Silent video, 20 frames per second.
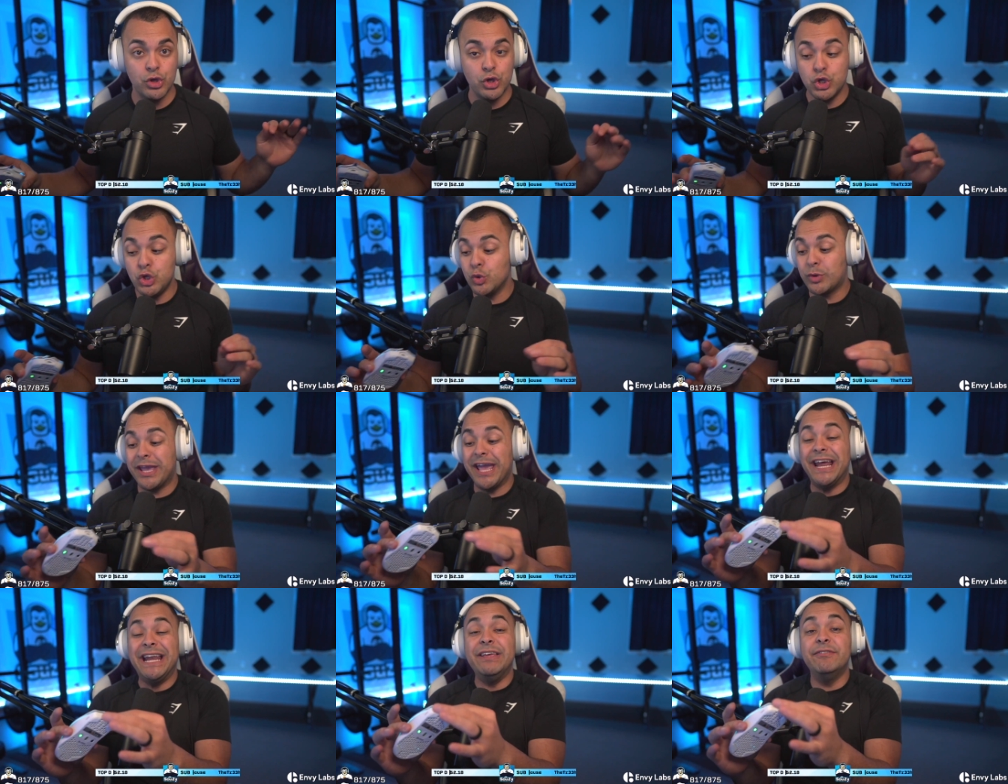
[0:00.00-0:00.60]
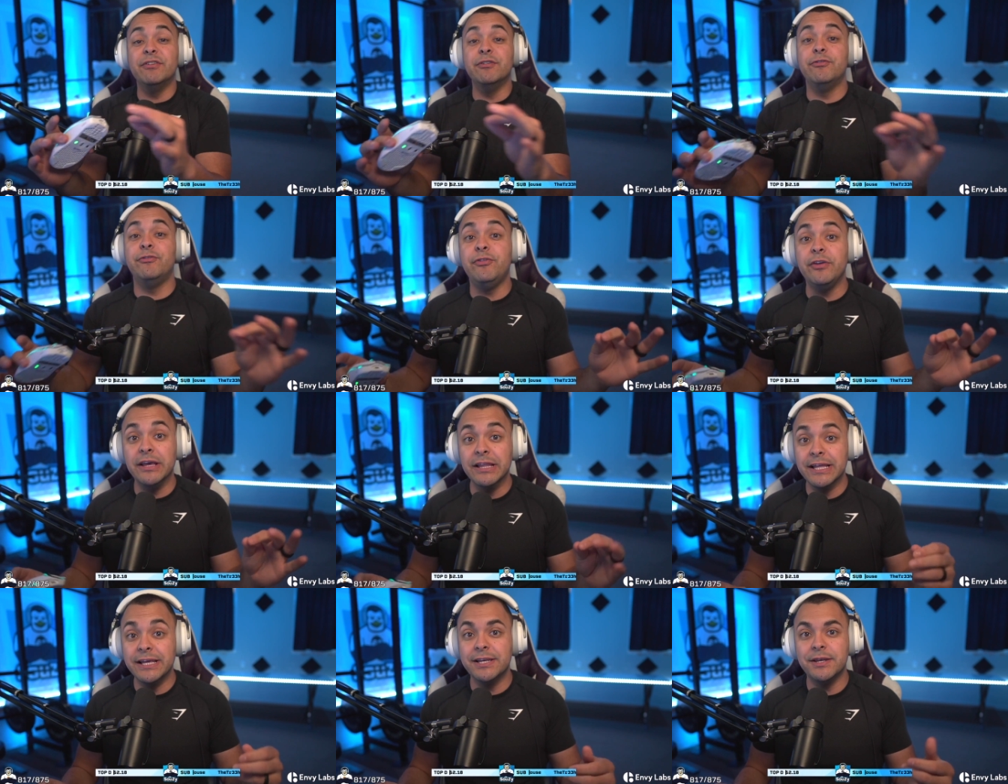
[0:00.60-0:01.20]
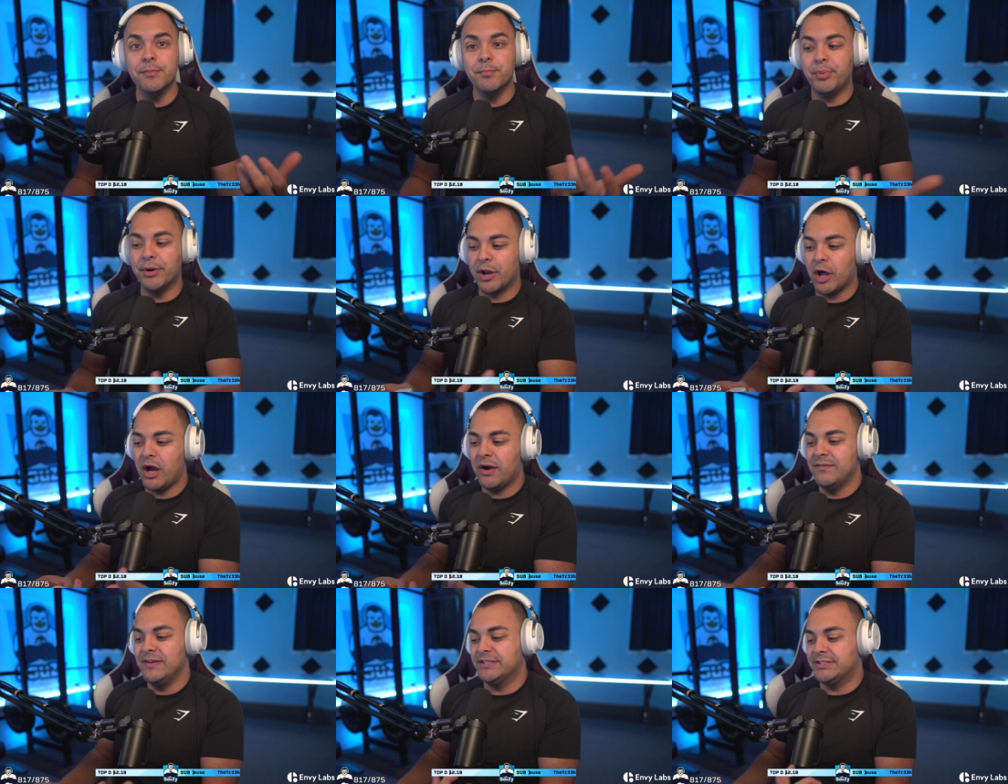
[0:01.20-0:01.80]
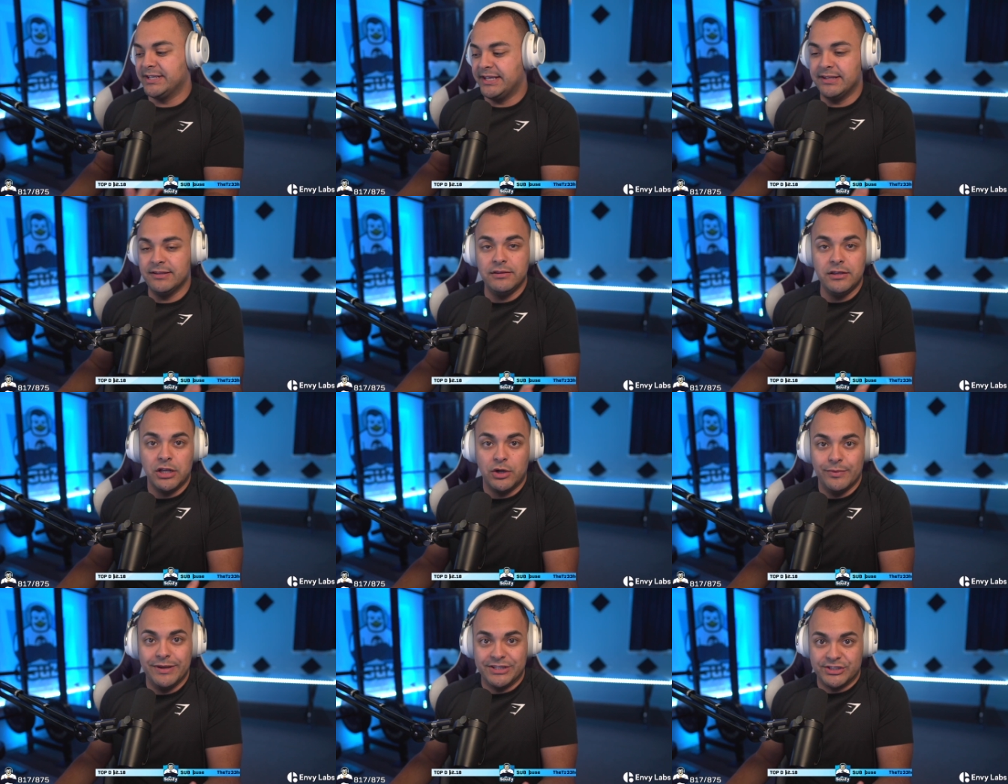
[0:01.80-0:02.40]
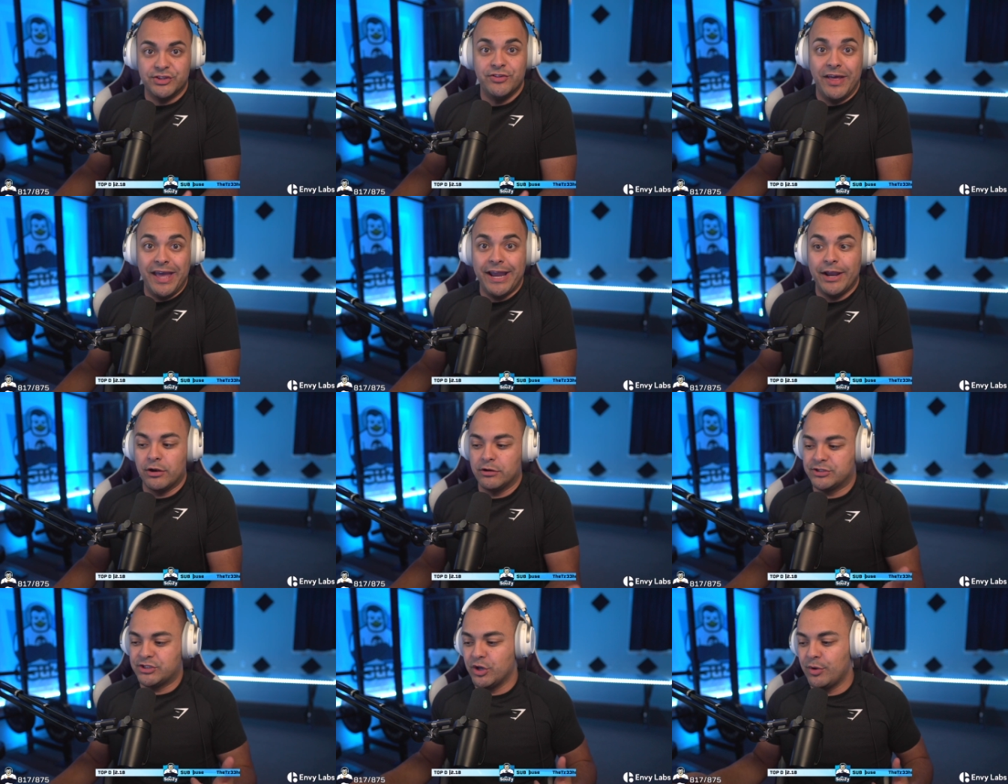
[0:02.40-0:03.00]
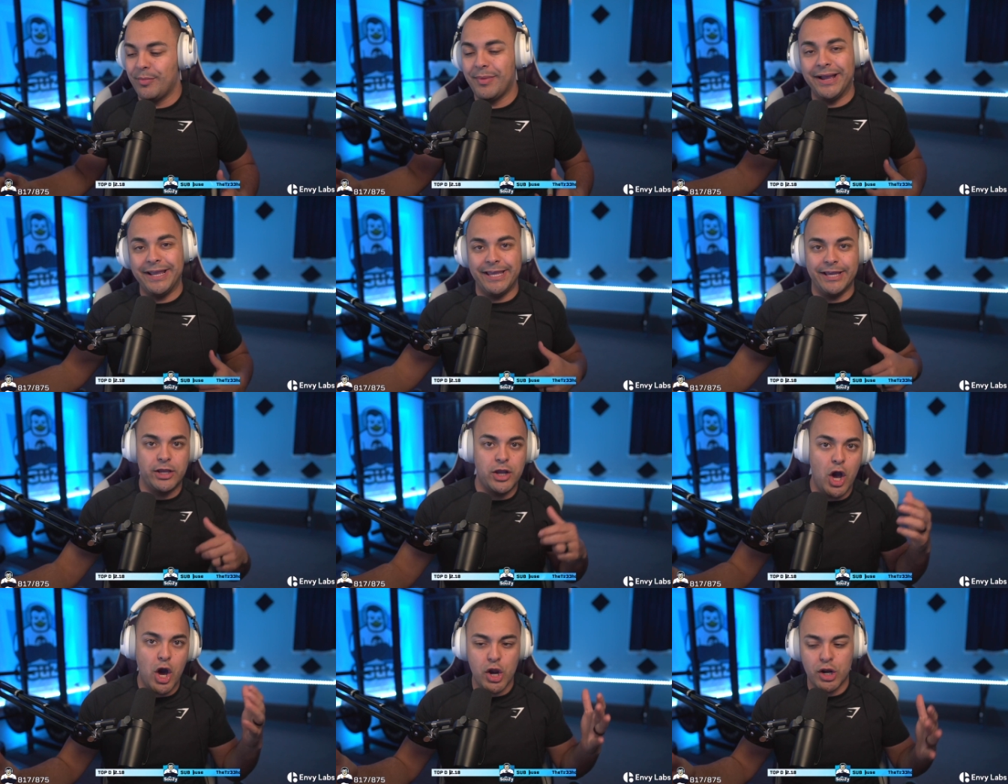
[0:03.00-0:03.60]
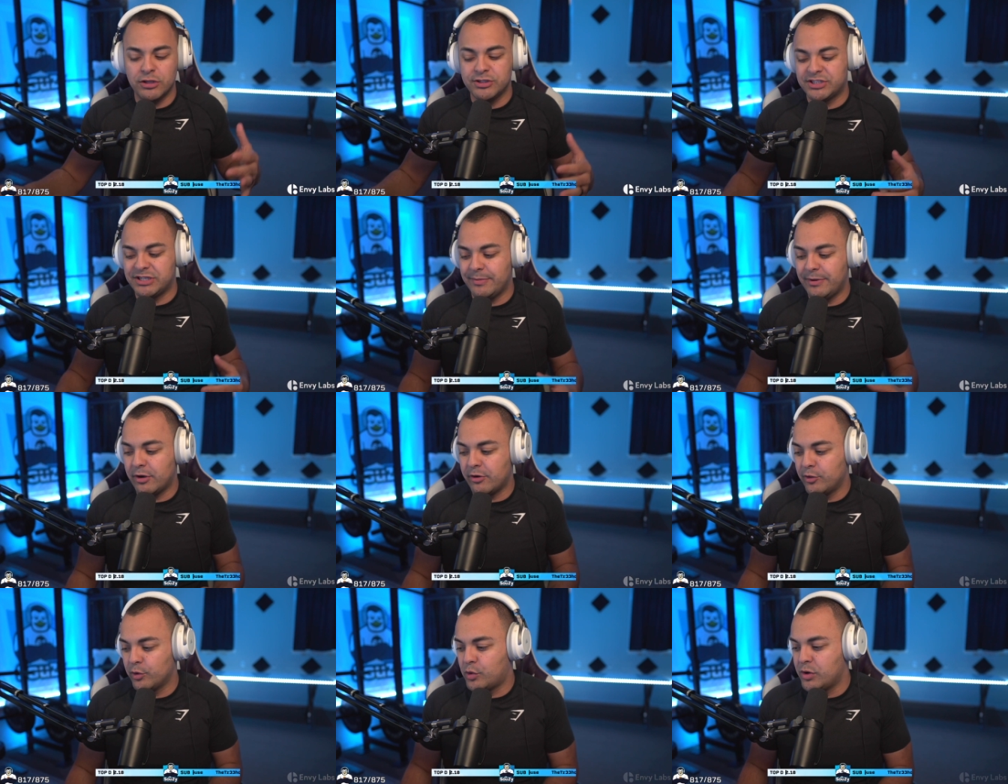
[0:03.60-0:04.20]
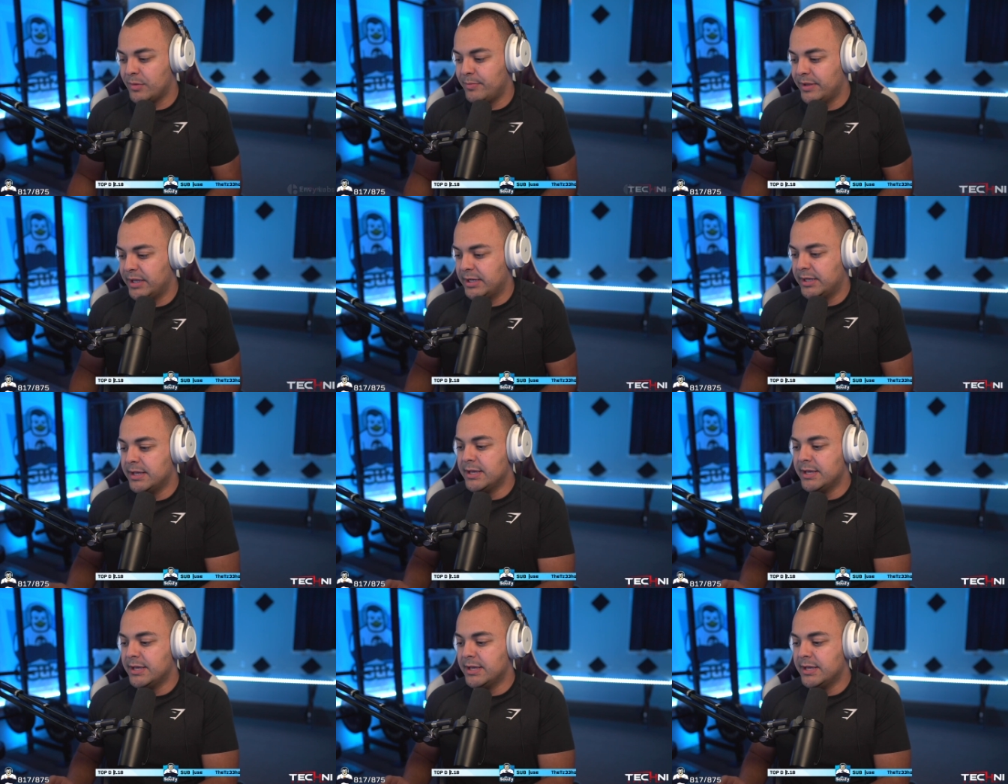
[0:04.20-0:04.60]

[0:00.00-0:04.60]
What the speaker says: You can't even feel it, but obviously, you know, it's there, so it might get caught on some of your equipment.